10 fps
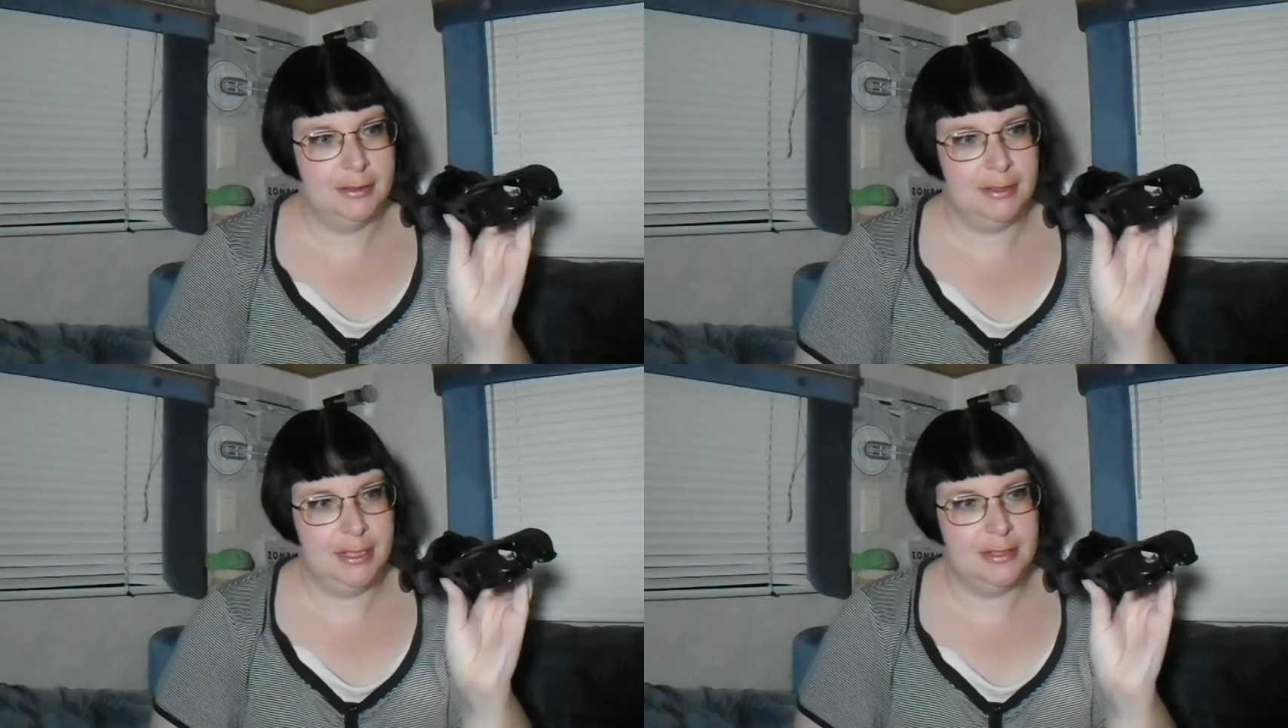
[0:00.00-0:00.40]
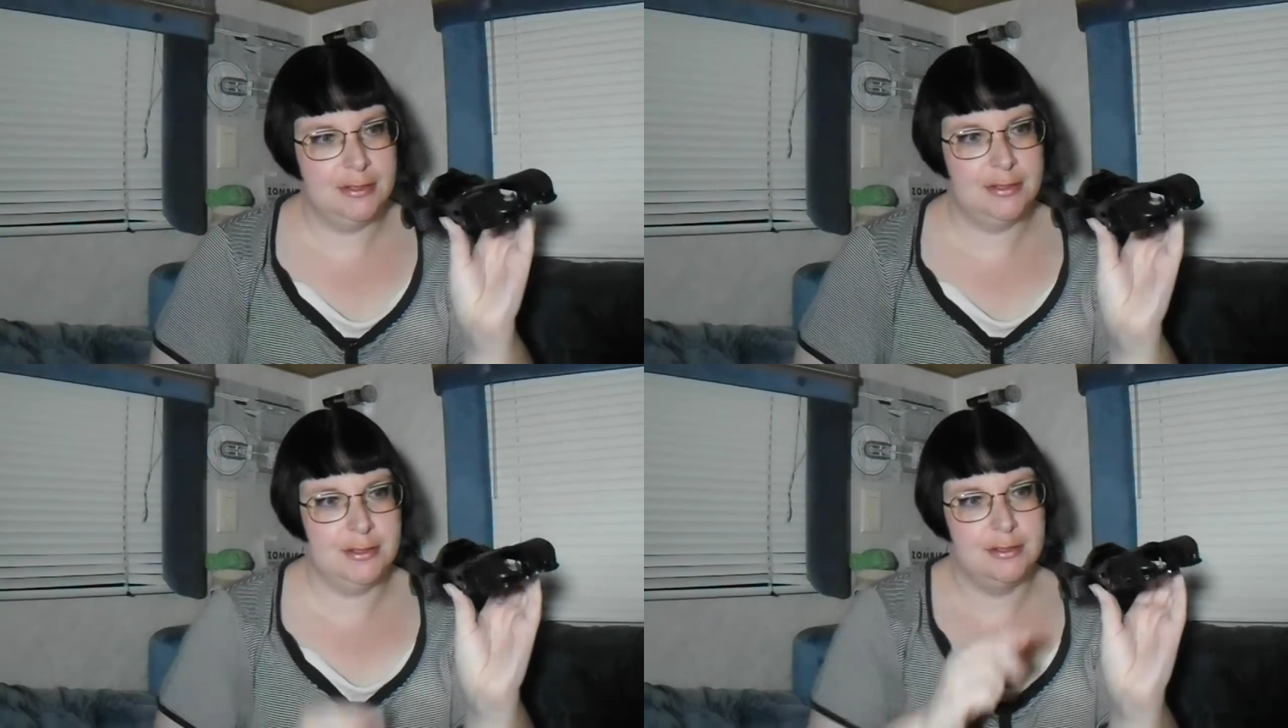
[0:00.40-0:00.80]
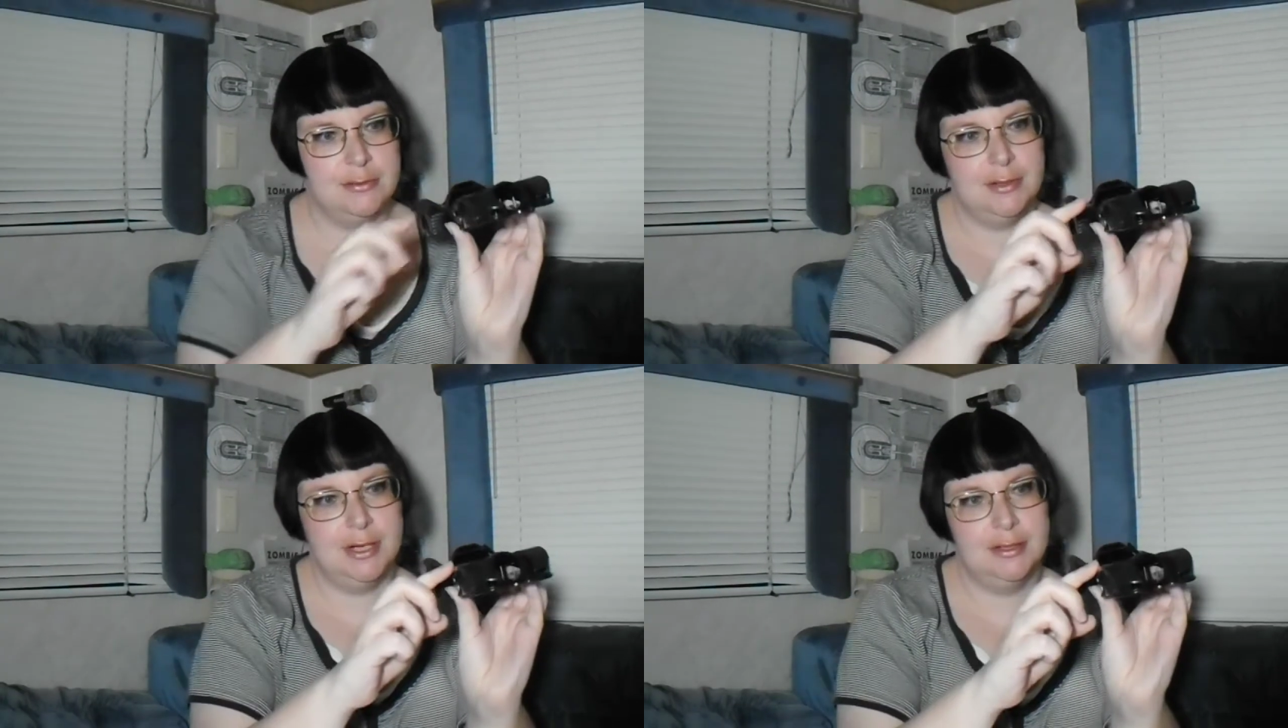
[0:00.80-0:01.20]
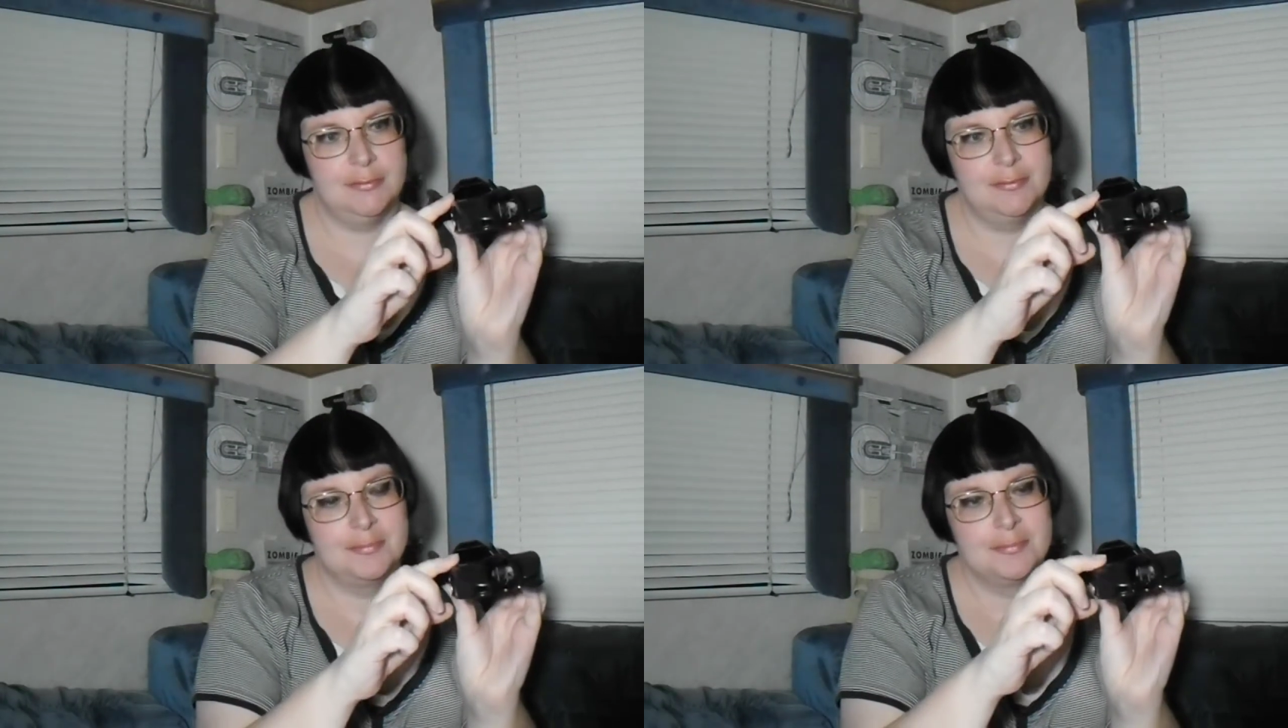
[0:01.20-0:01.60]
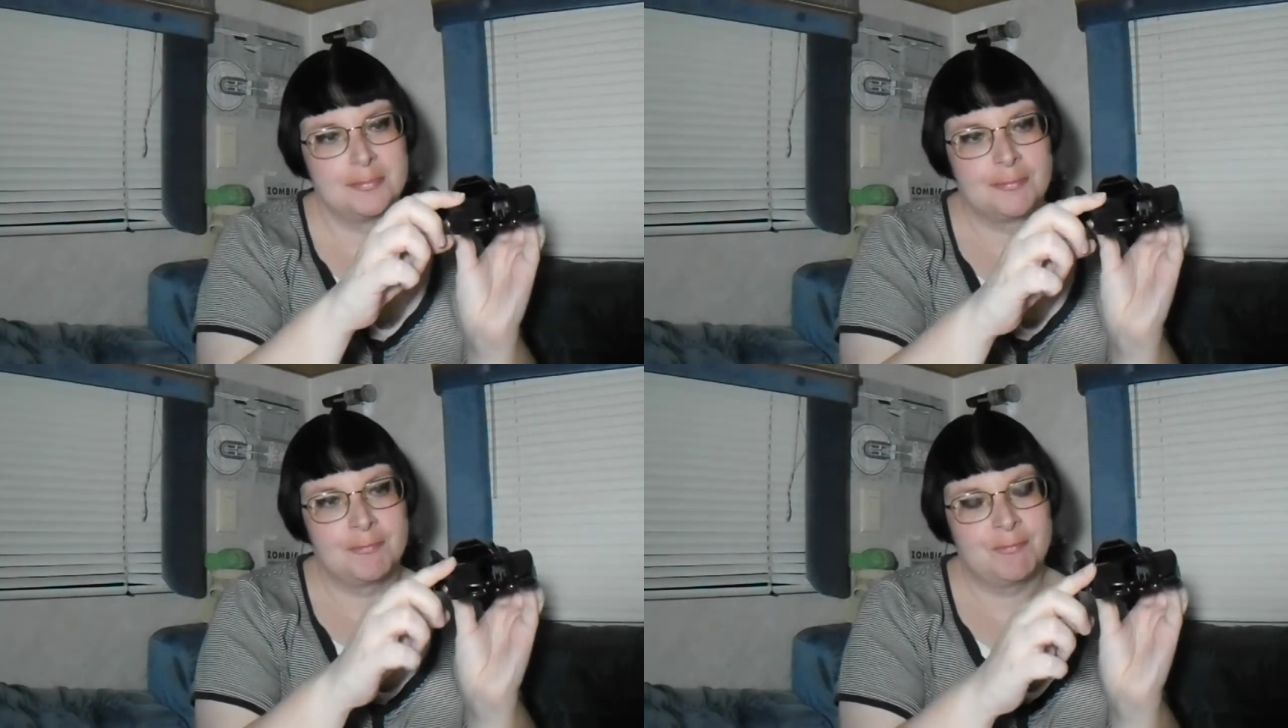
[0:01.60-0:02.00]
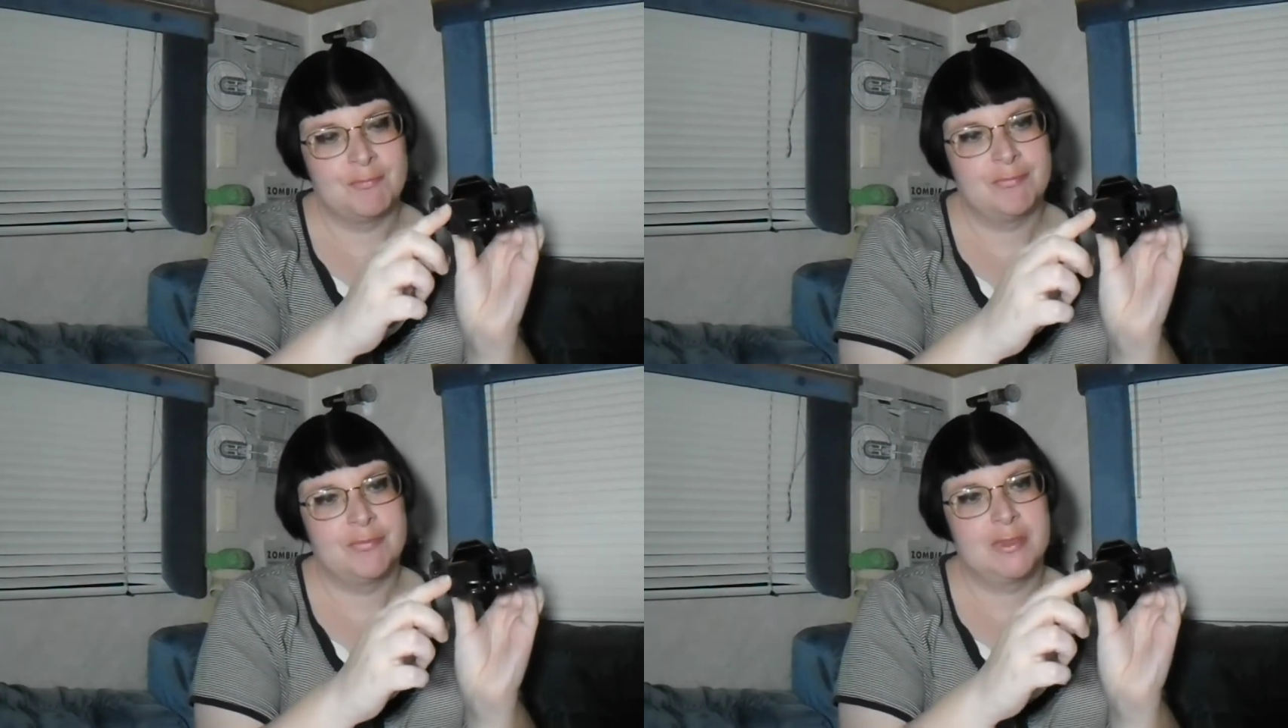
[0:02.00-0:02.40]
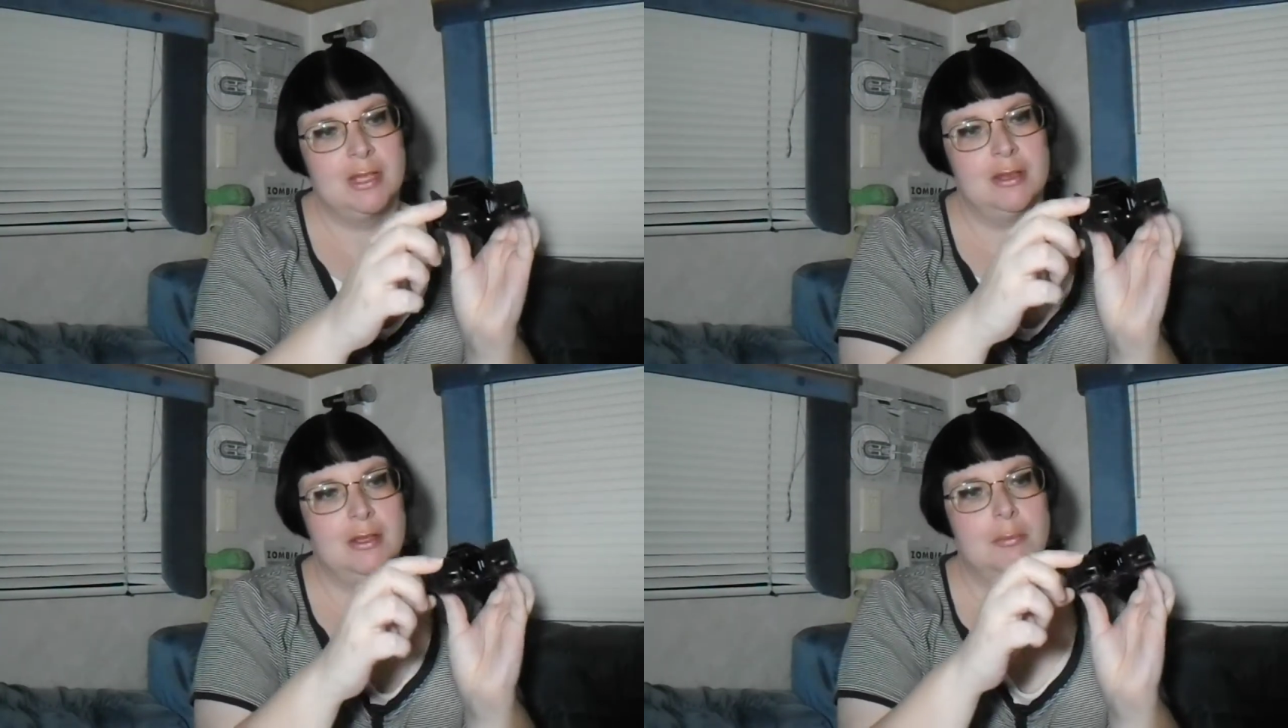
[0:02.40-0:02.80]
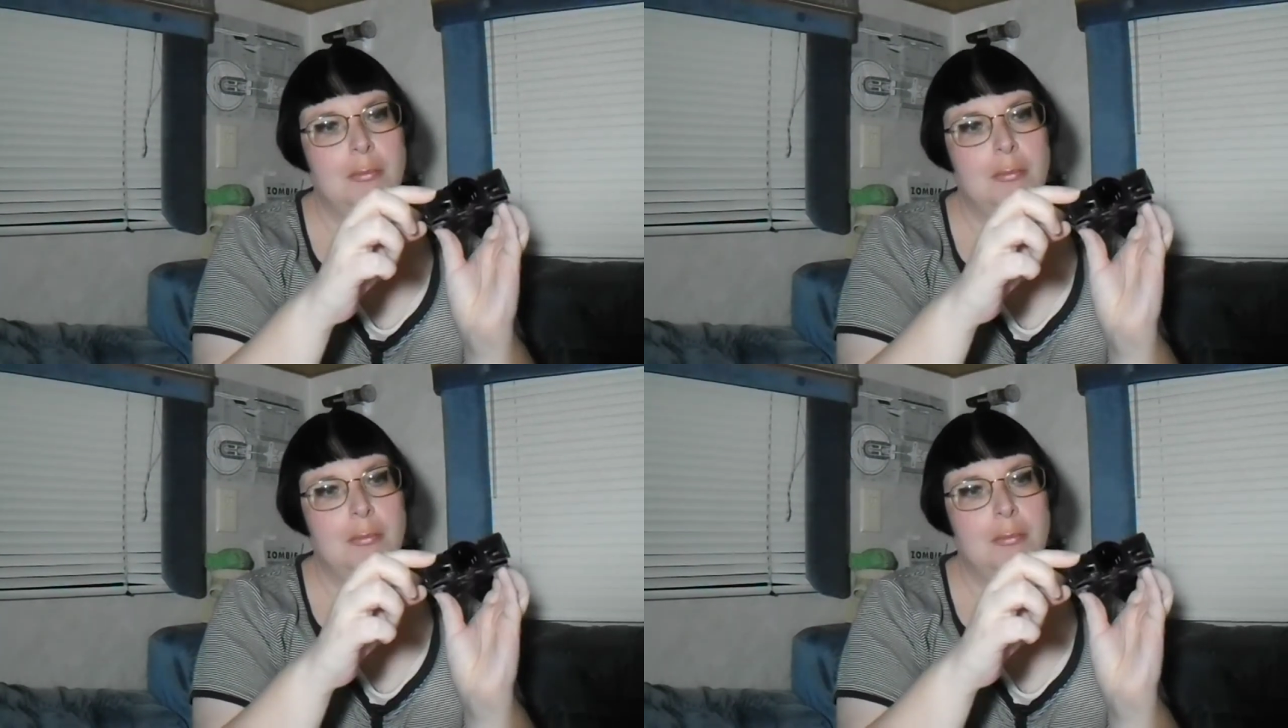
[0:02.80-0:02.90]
is to the